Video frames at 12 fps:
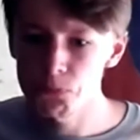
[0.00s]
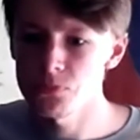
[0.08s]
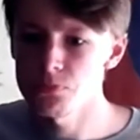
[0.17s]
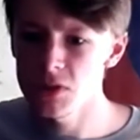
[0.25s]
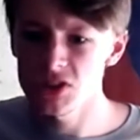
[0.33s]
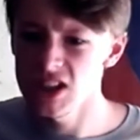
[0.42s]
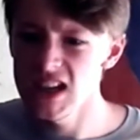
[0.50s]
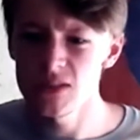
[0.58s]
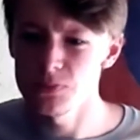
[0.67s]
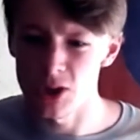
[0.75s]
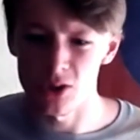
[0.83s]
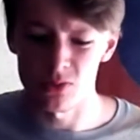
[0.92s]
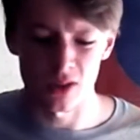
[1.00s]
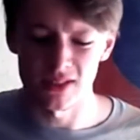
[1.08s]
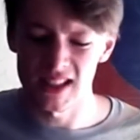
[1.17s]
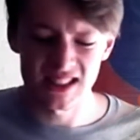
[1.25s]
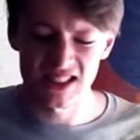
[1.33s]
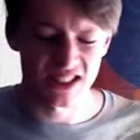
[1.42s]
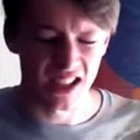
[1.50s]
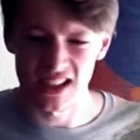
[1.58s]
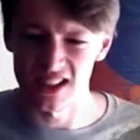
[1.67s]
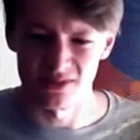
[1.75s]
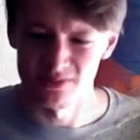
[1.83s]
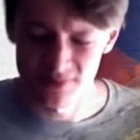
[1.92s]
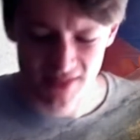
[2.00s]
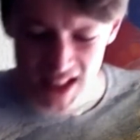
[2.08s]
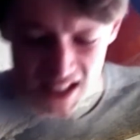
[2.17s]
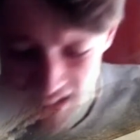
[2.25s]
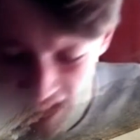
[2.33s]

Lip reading: But tea's beautiful. It's stinking. That's